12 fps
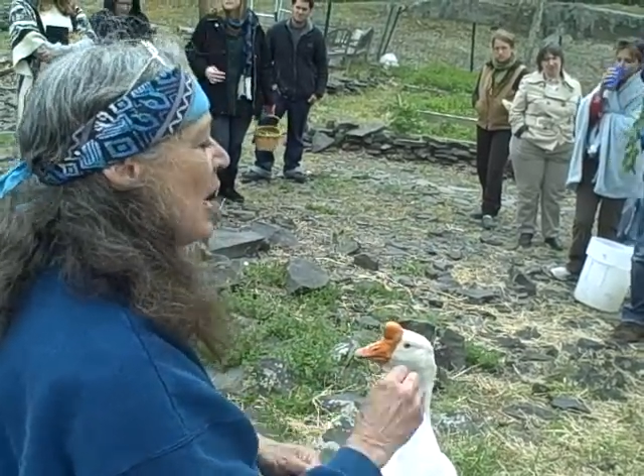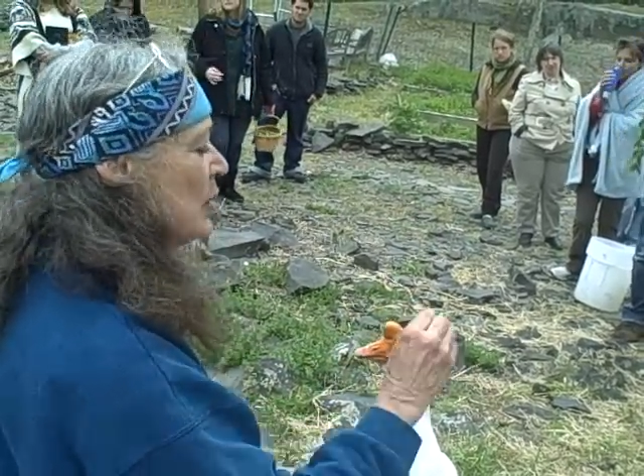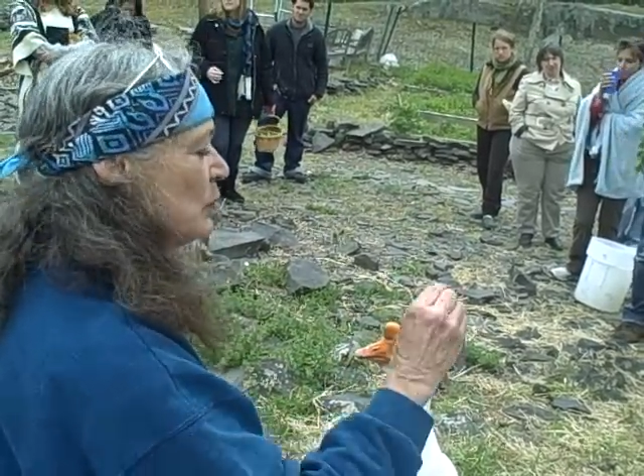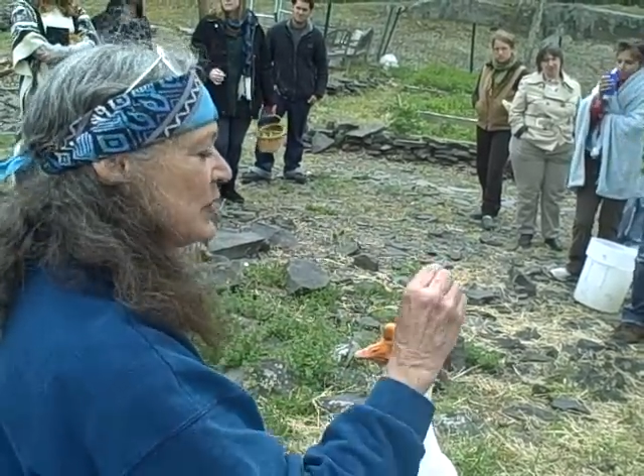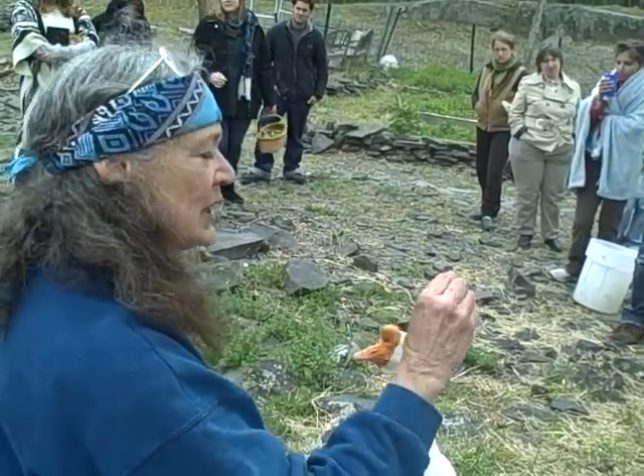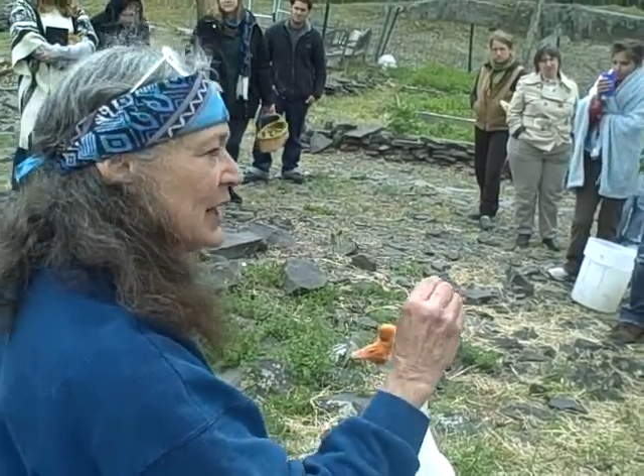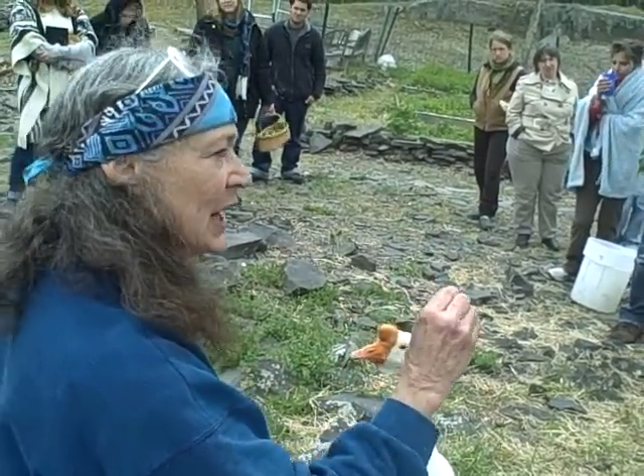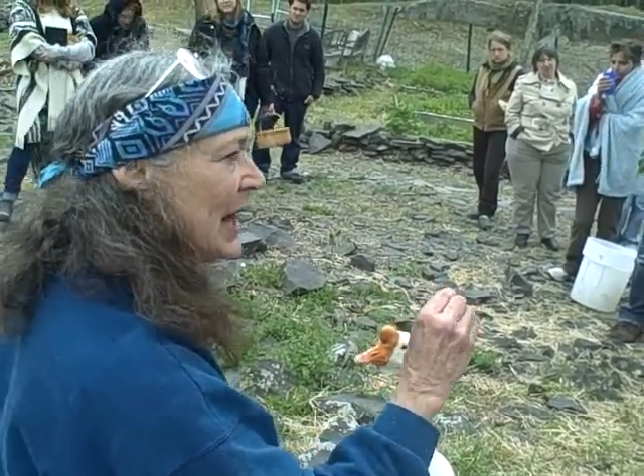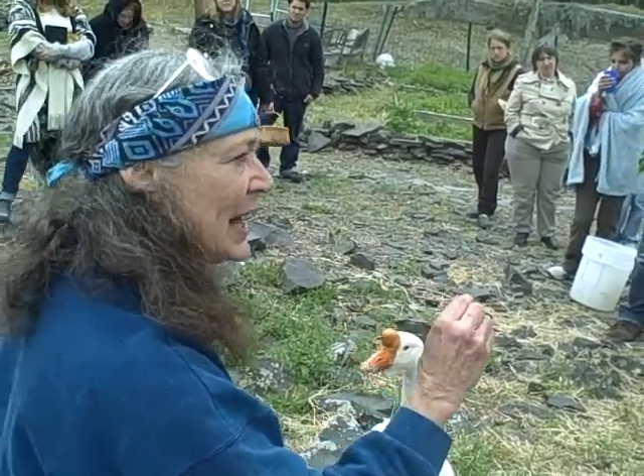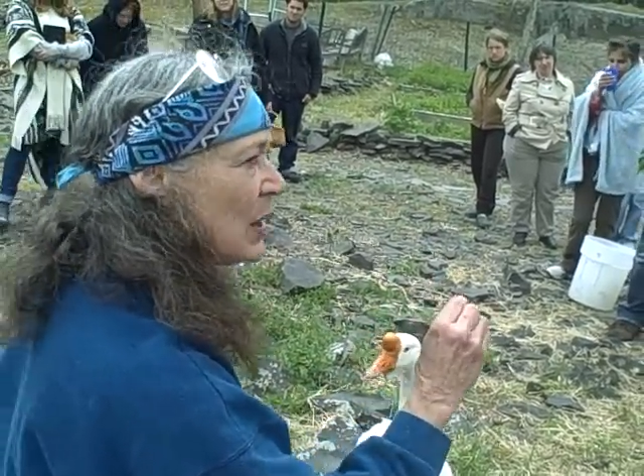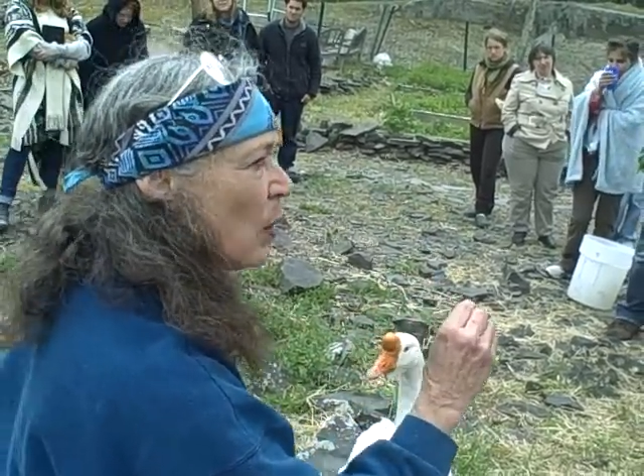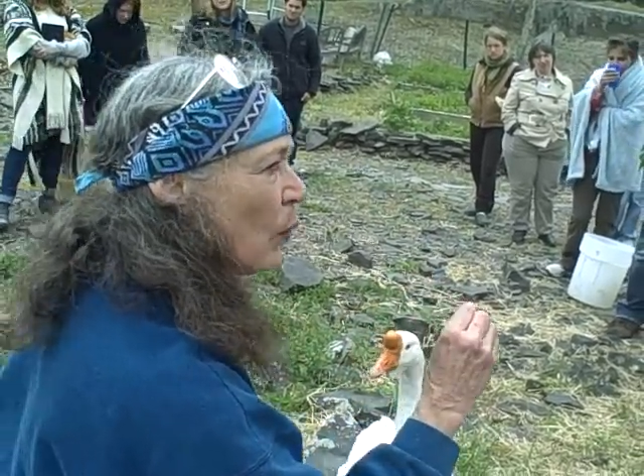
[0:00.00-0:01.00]
And with a little
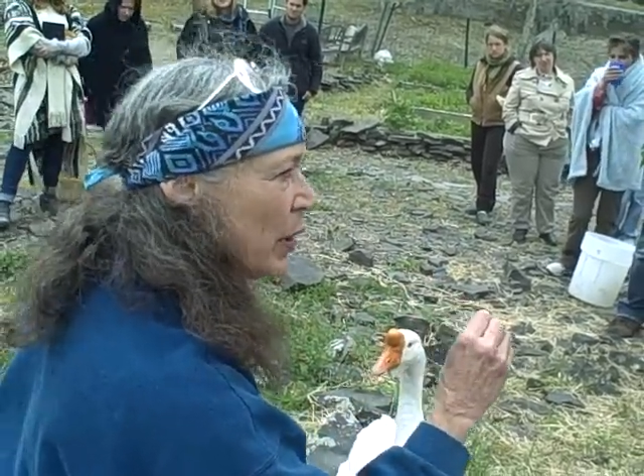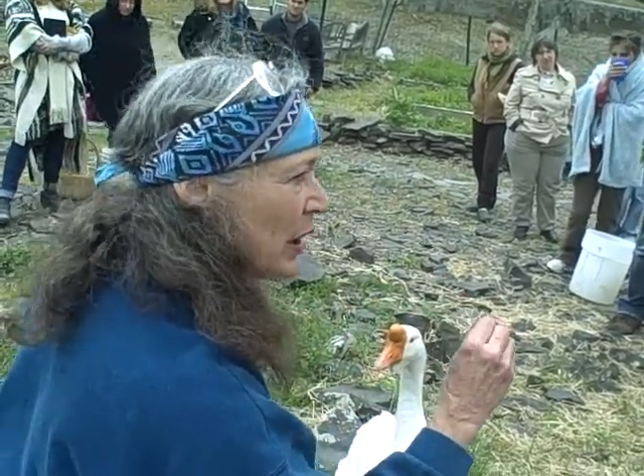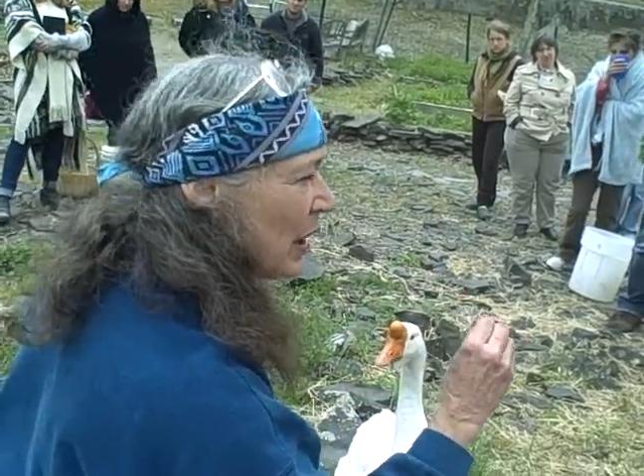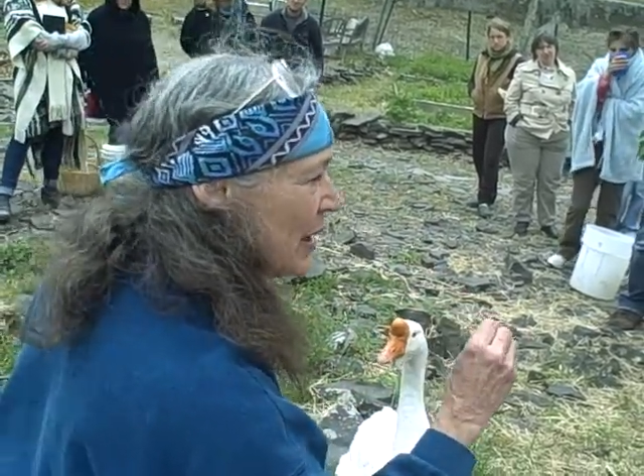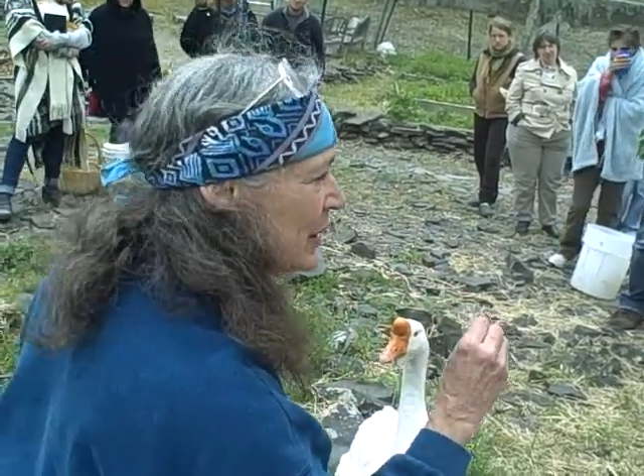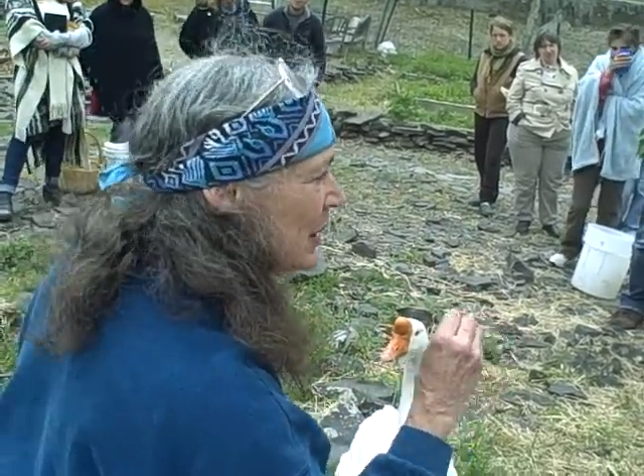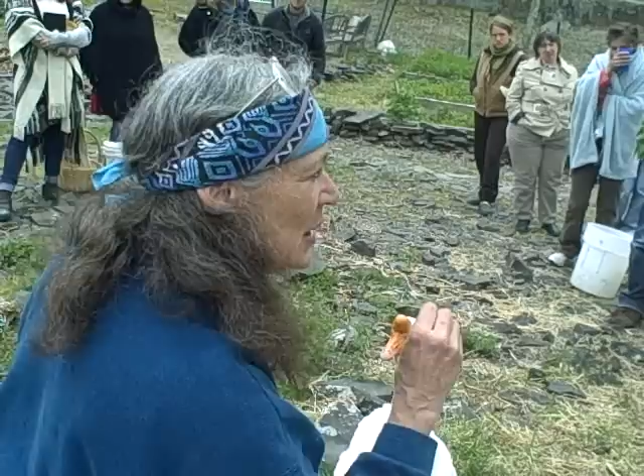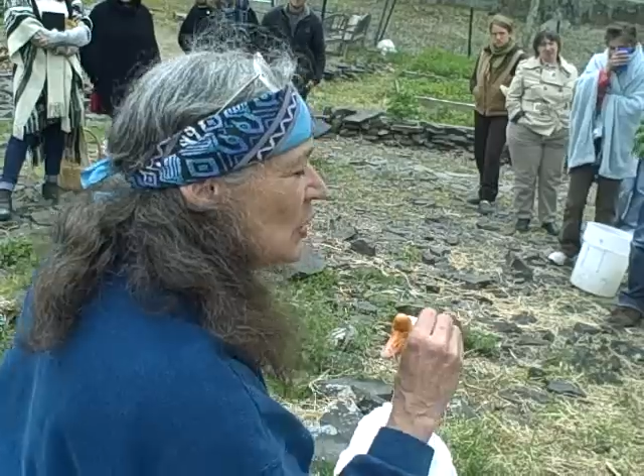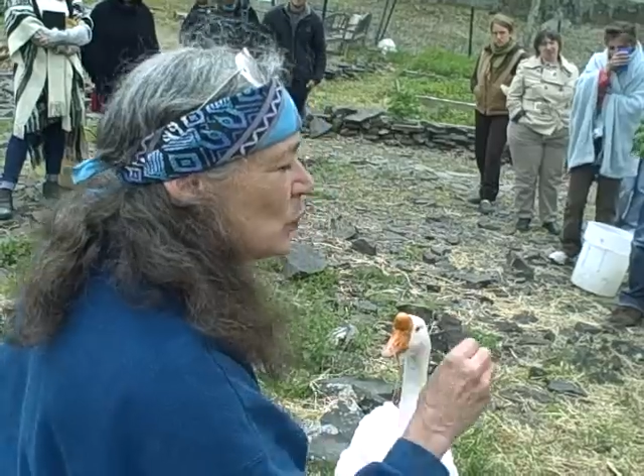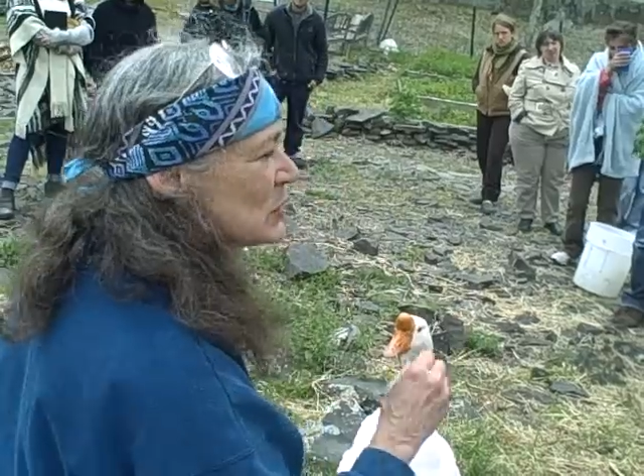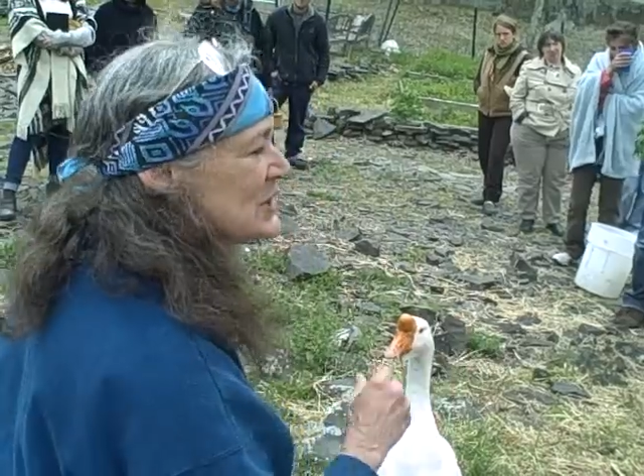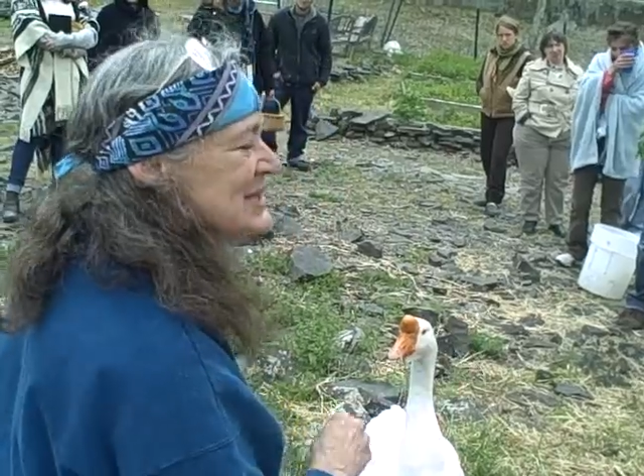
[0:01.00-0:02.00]
head of oil on it,
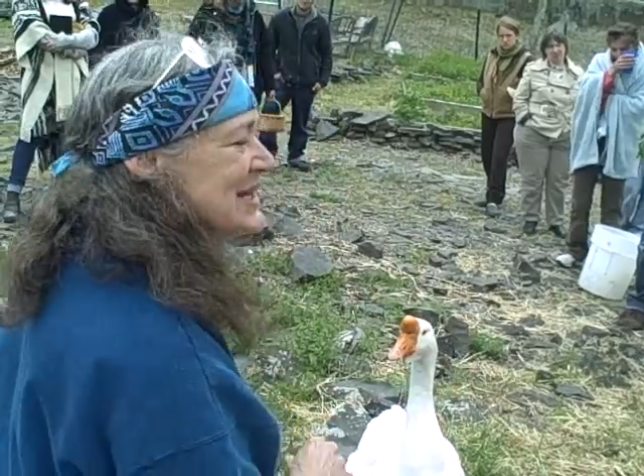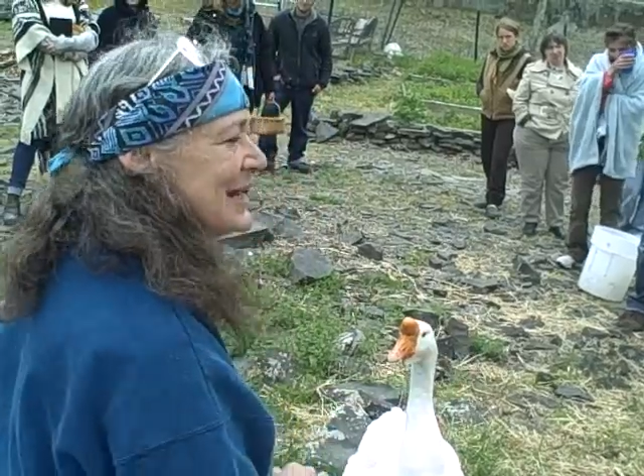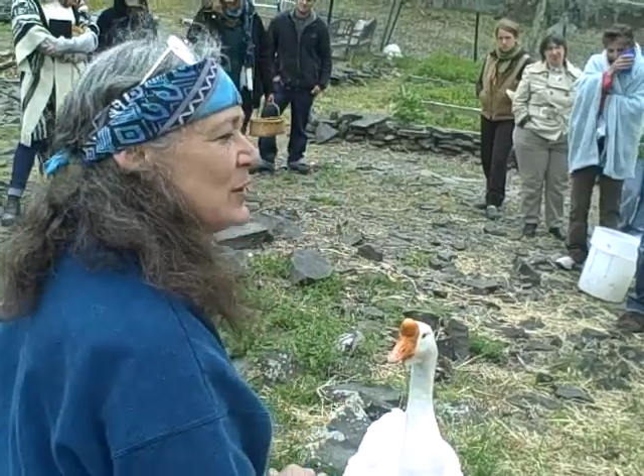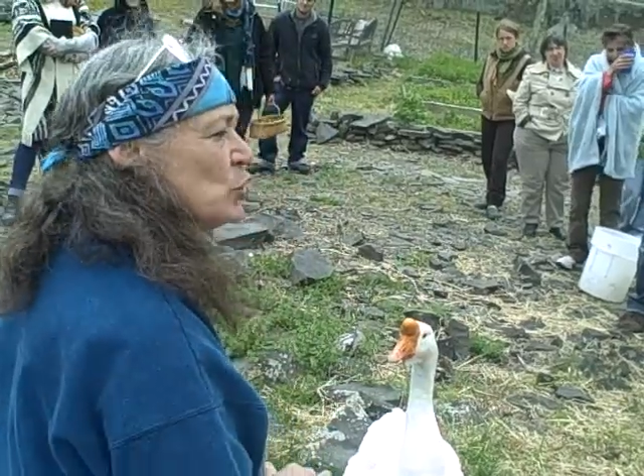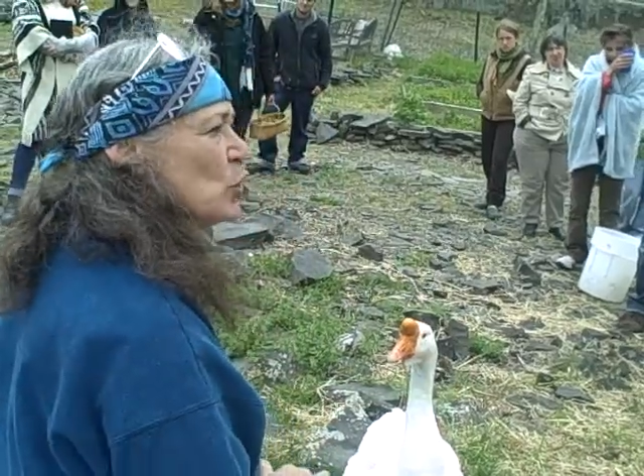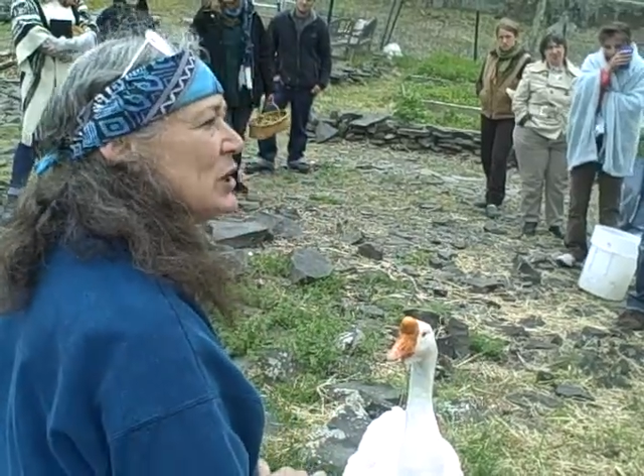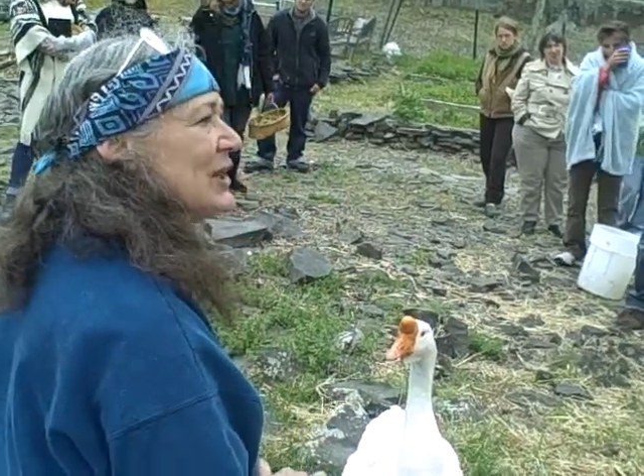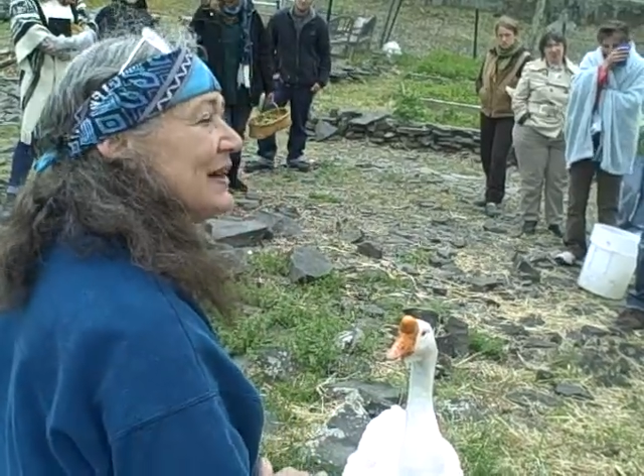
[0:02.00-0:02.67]
will stay good